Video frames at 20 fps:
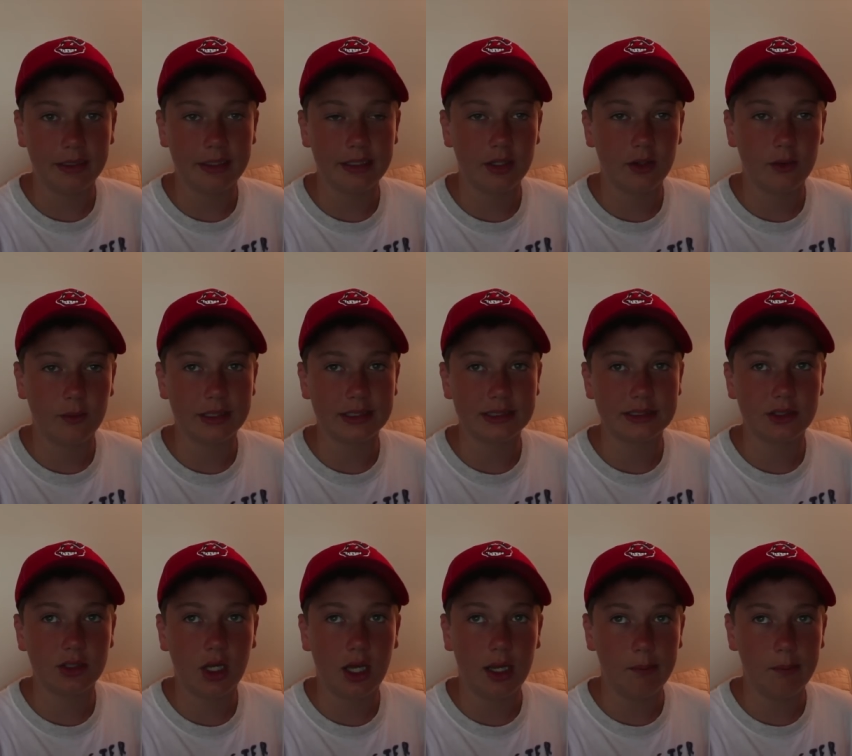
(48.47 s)
You know, it's
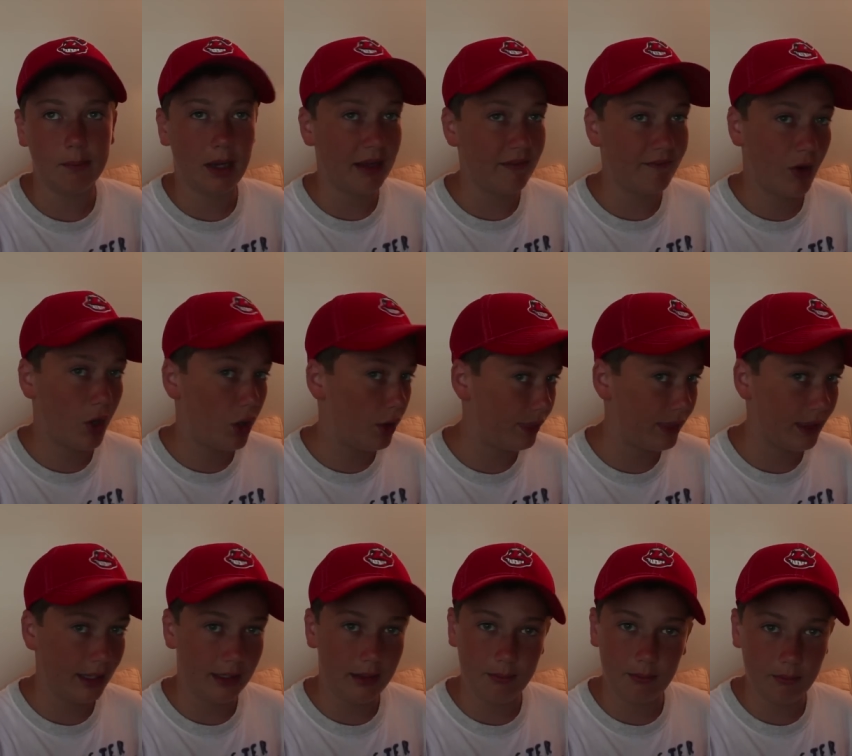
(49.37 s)
not my fault
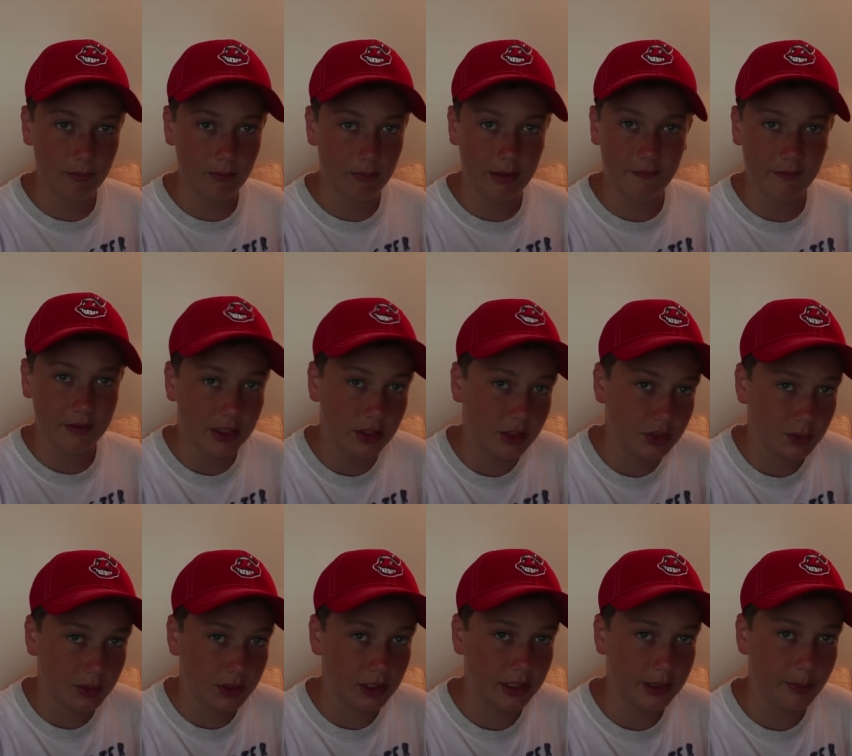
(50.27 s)
that my videos
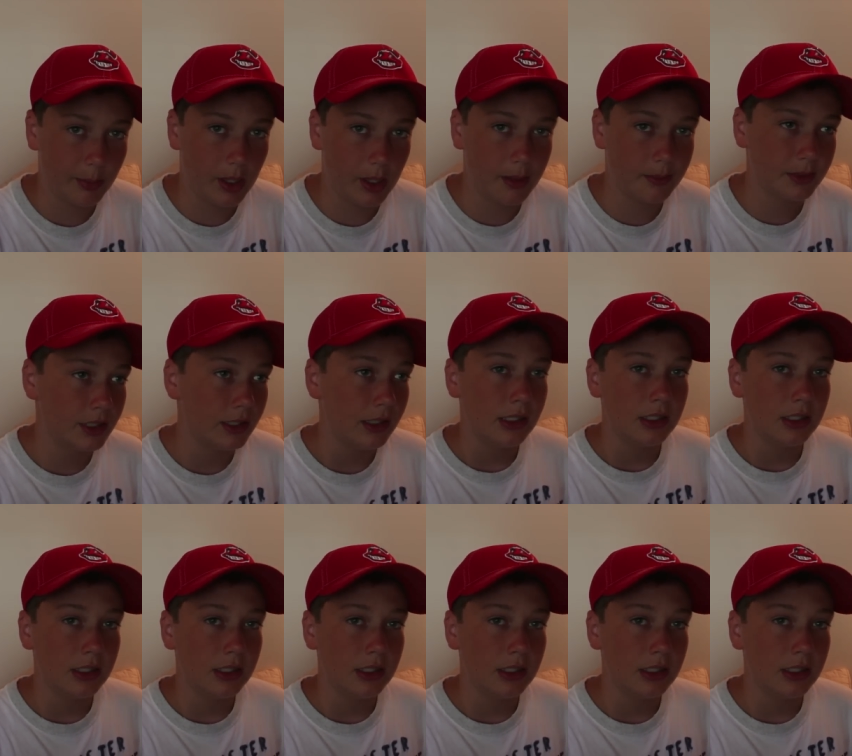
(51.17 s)
were click bombed,